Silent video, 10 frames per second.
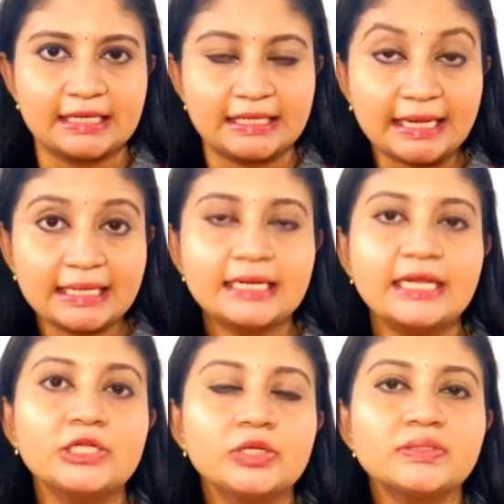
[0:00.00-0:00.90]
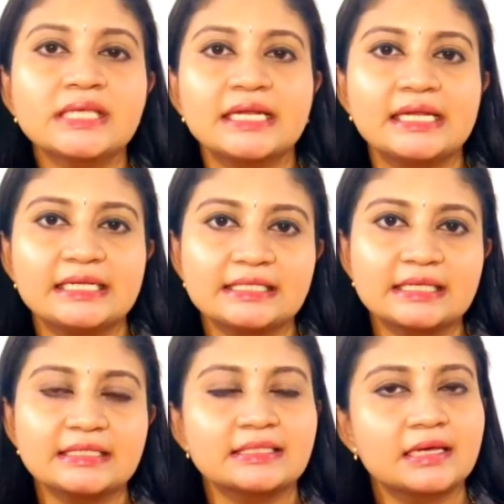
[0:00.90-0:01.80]
Declarative
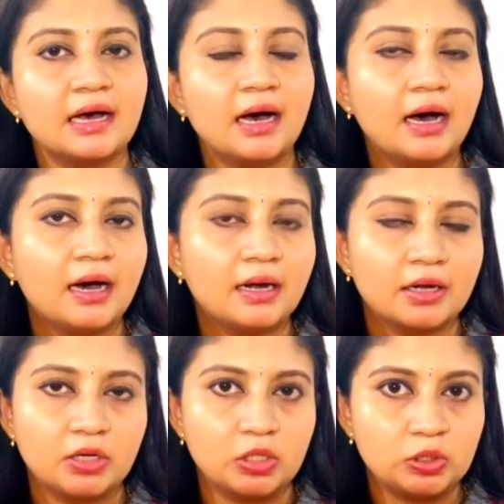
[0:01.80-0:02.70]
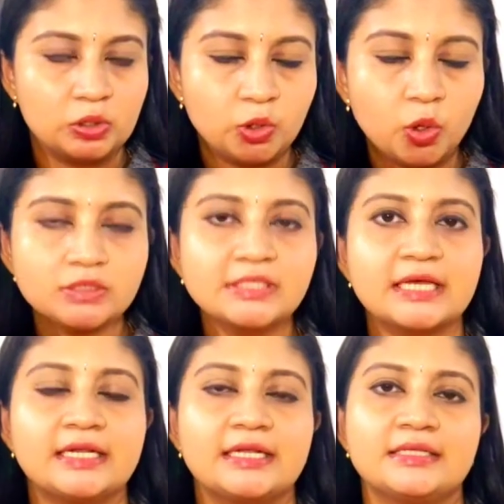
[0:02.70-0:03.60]
sentences are those
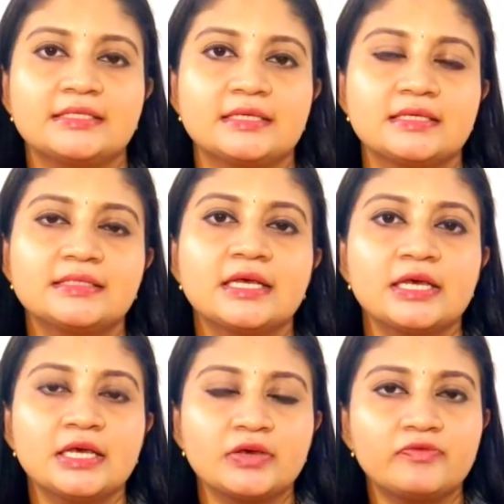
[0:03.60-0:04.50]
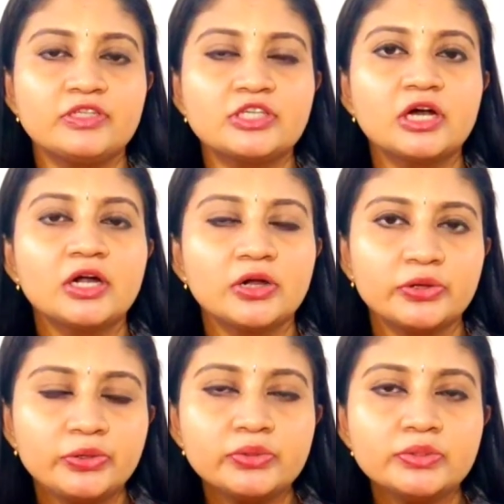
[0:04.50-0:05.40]
sentences which are
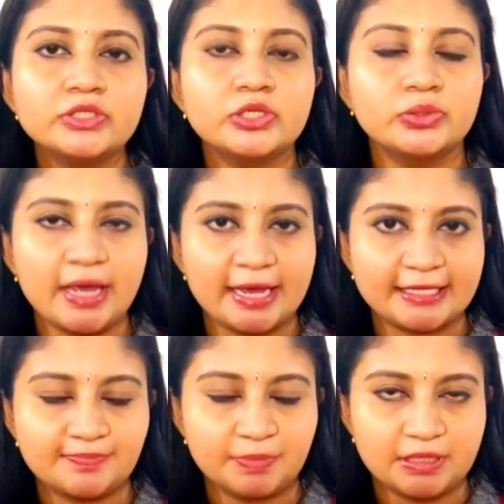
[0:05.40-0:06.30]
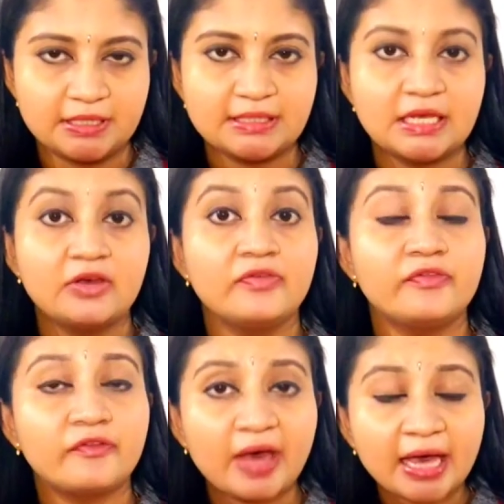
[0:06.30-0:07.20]
used to express
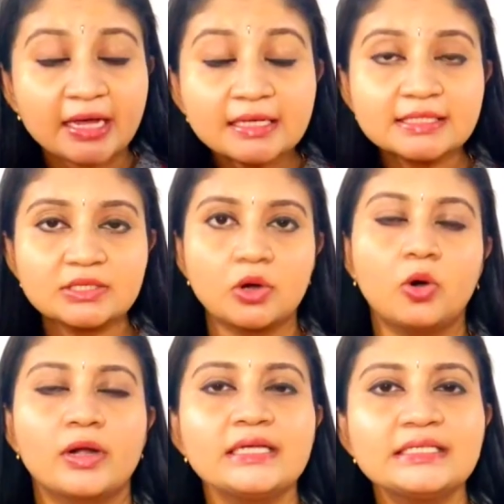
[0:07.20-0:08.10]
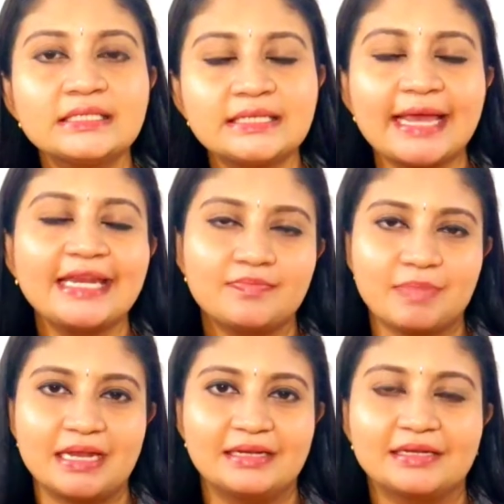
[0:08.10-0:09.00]
facts or a
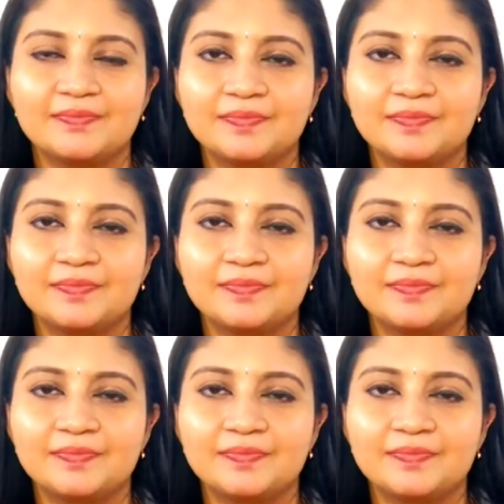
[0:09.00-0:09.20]
statement.